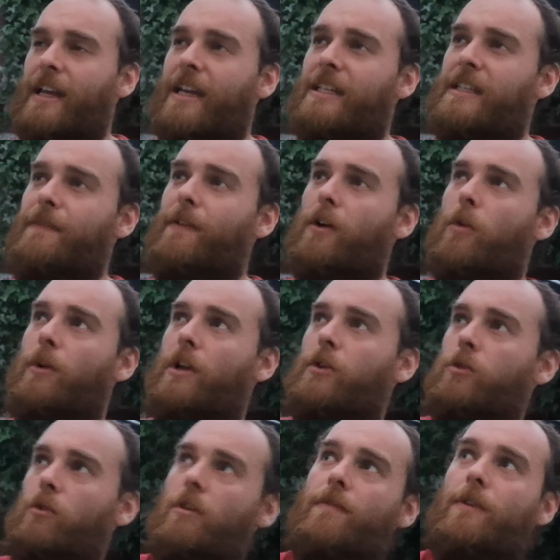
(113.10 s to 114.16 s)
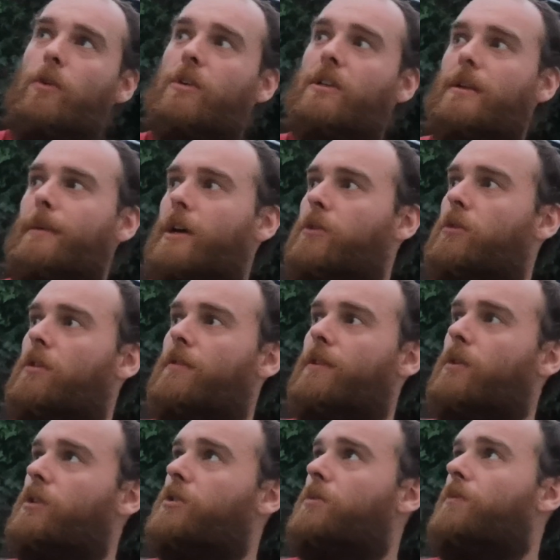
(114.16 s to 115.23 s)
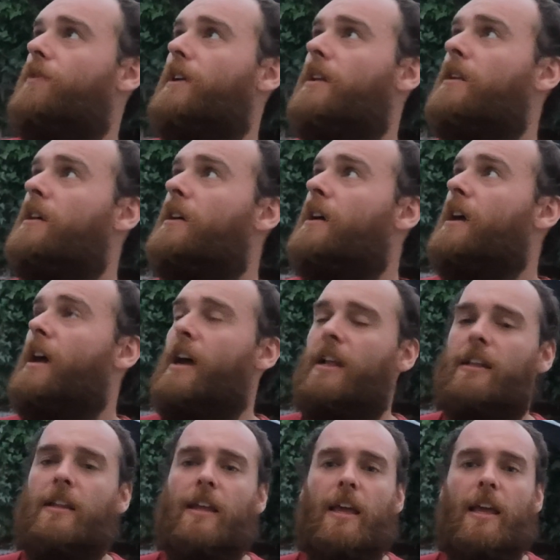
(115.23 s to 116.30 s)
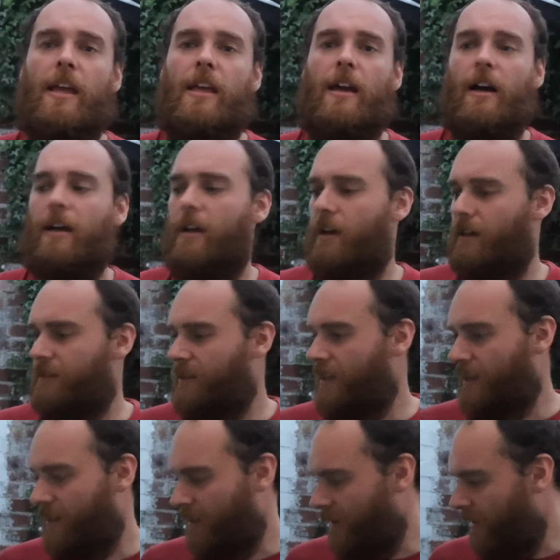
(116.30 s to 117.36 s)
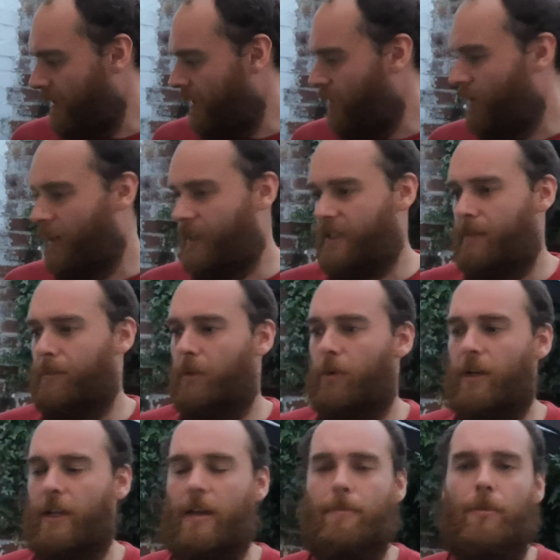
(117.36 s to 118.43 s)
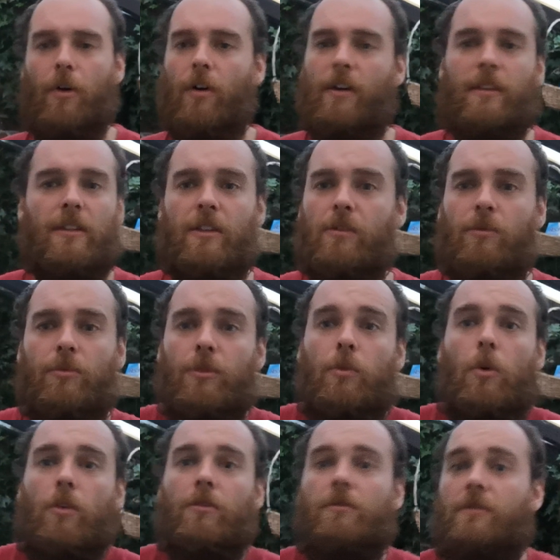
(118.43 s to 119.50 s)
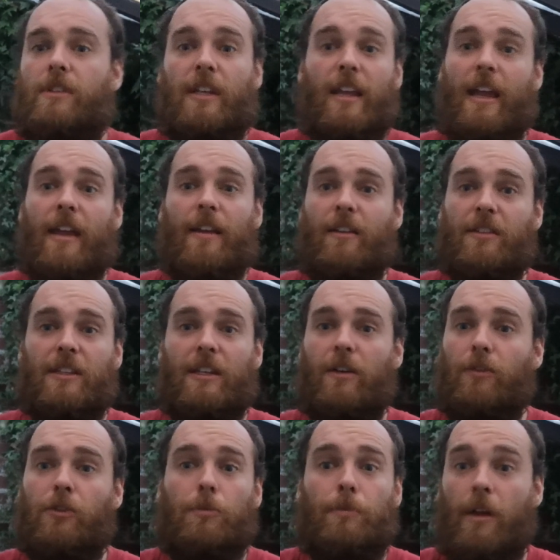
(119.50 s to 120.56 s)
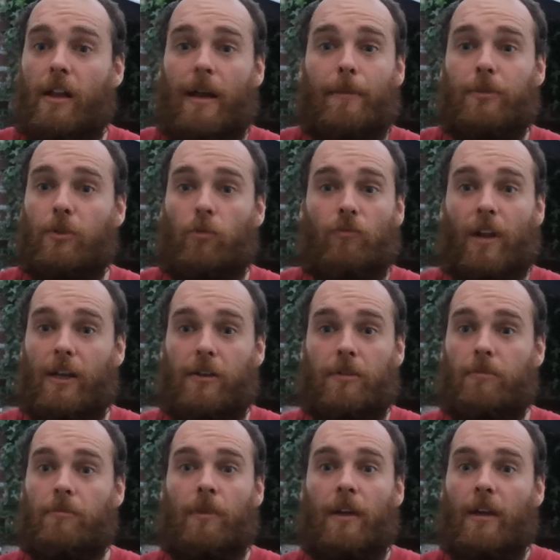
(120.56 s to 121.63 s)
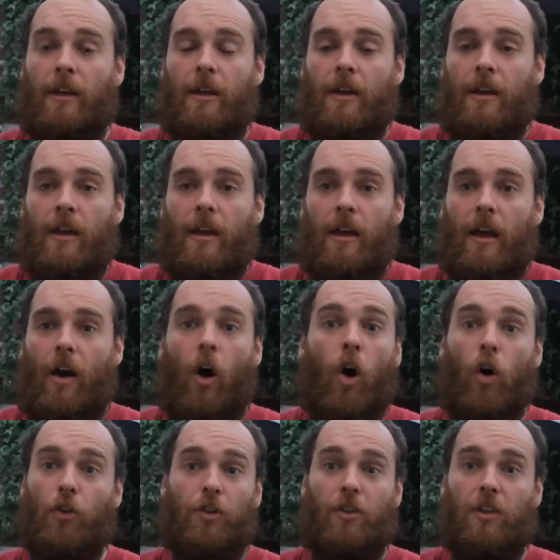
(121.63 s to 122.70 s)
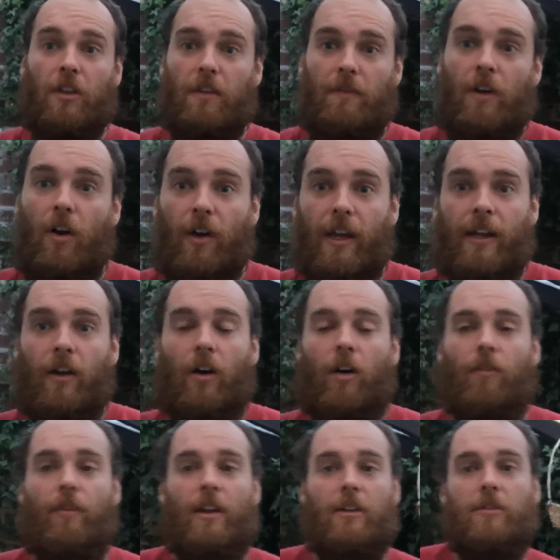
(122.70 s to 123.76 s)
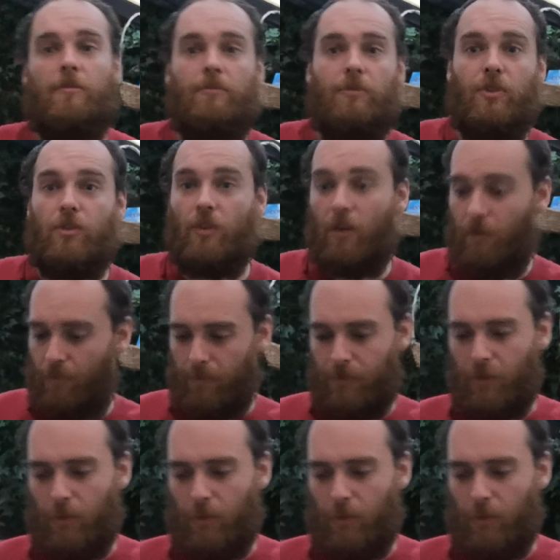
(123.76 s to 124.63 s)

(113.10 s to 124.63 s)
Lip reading: it's difficult when I do a review because I might do a review or something and I can't say anything. I ain't got an example on here, but you won't see it because it'll just be an absolute random order that they've got in or random stock from